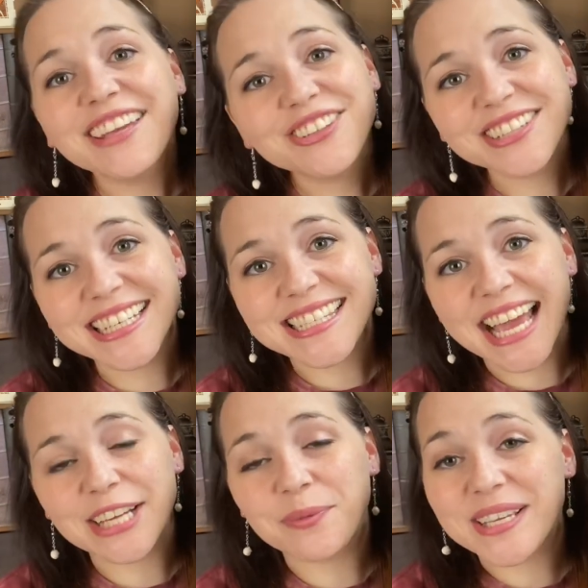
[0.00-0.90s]
on this
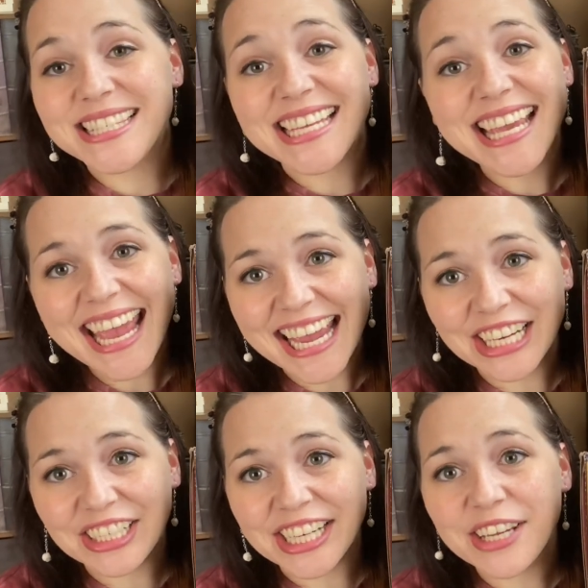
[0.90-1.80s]
side, we see
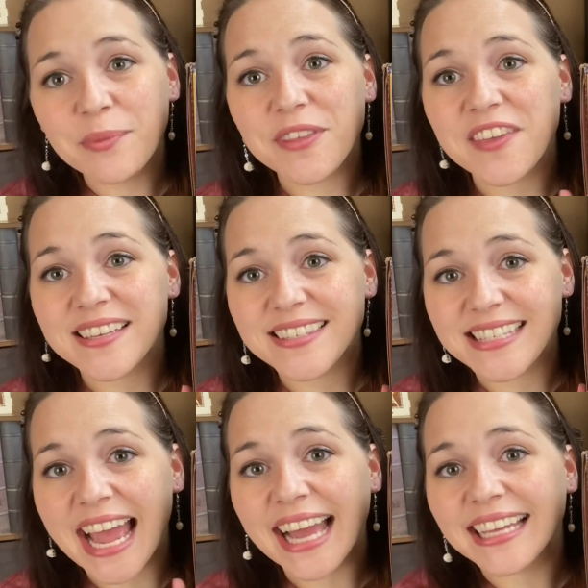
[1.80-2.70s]
Harry with his
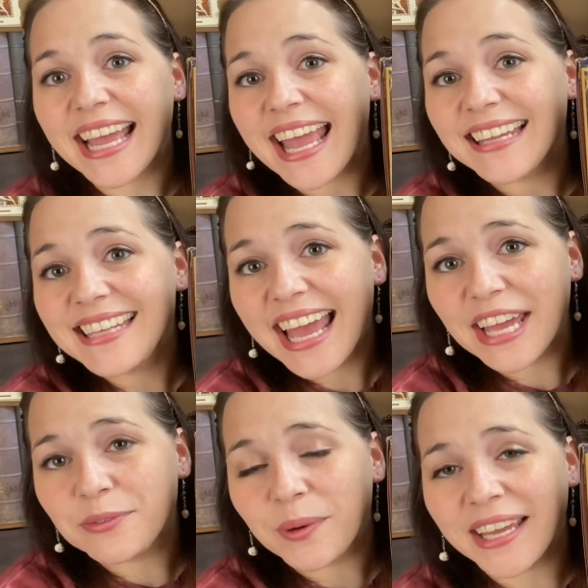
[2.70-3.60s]
stag and
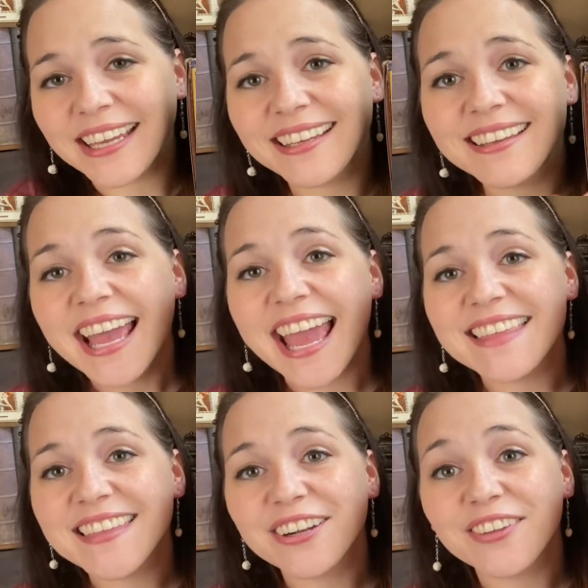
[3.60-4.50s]
Hedwig.
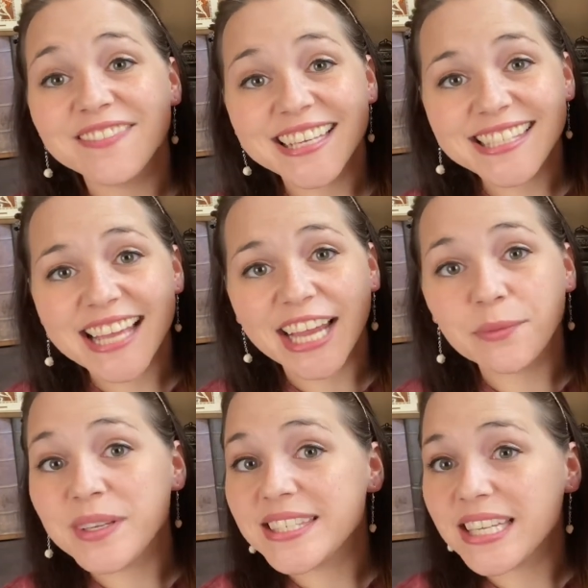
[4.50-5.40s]
And then on this side,
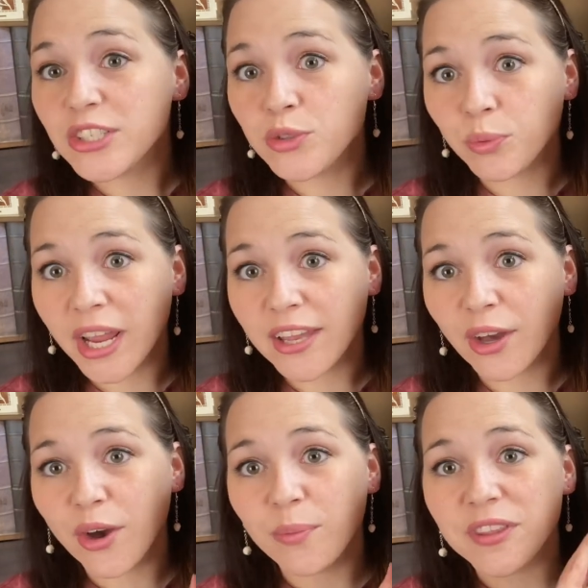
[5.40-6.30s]
we see
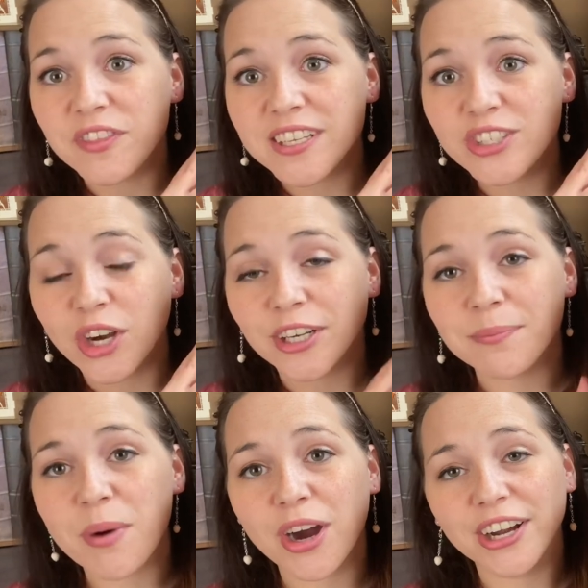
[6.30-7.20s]
Draco with the dark
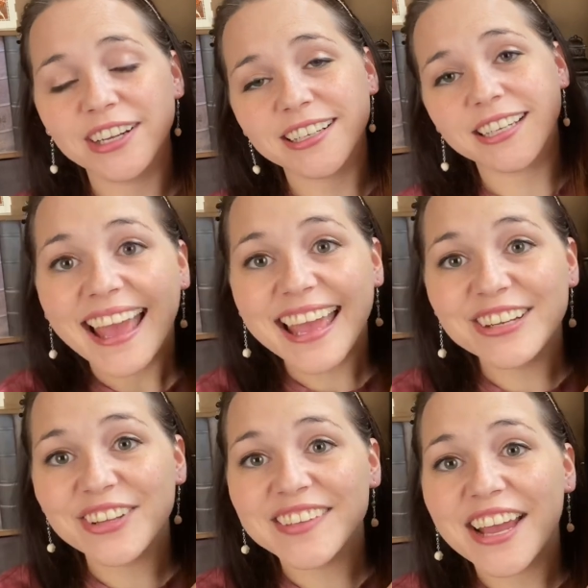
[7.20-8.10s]
mark. And
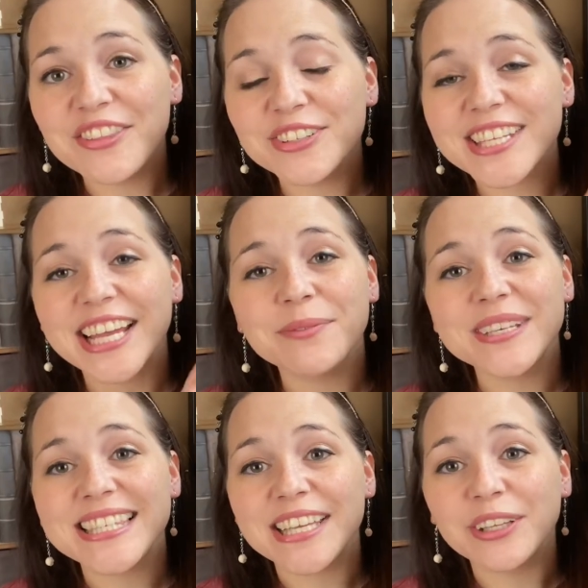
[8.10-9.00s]
on the other side, we
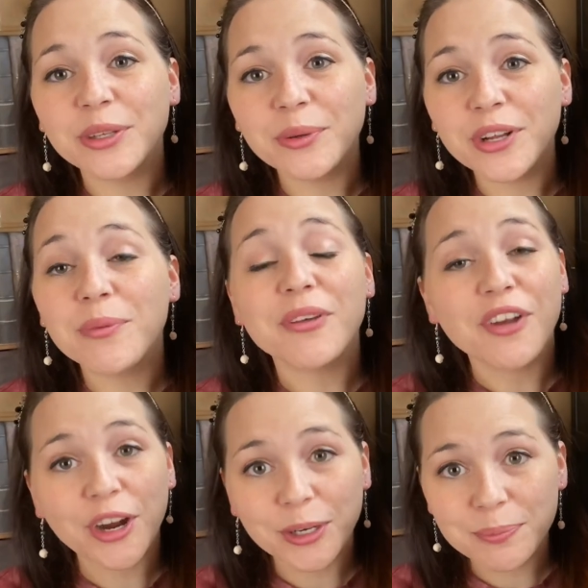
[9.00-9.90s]
see Luna with
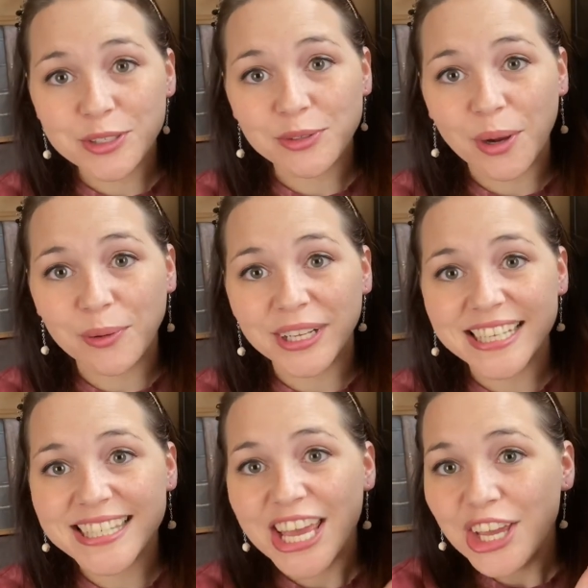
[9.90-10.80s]
her
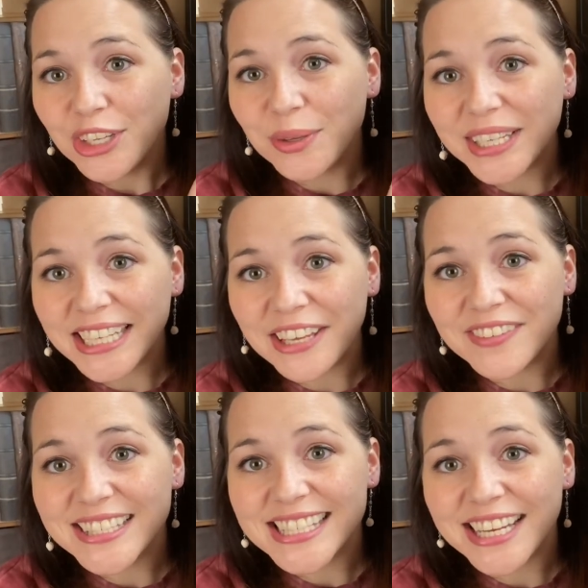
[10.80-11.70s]
Patronus. You can
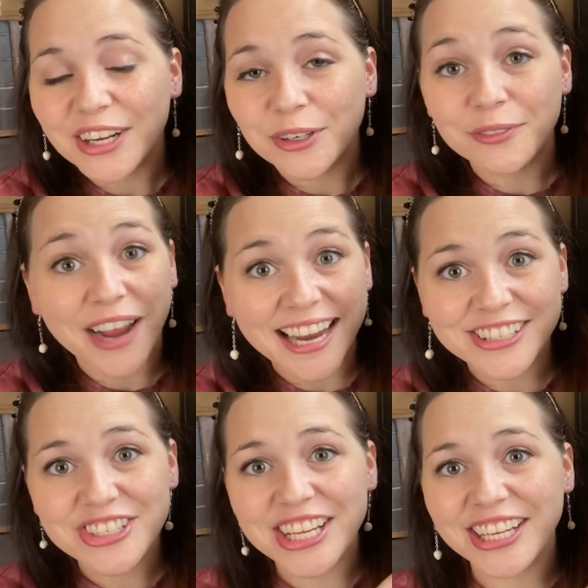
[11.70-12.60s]
even see her
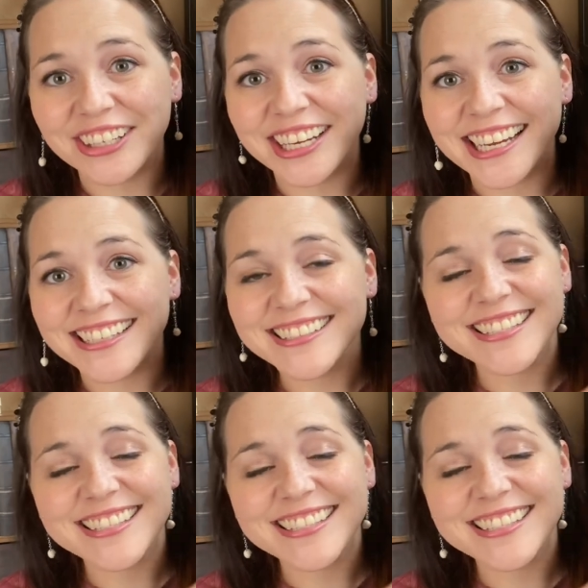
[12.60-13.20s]
radish earrings.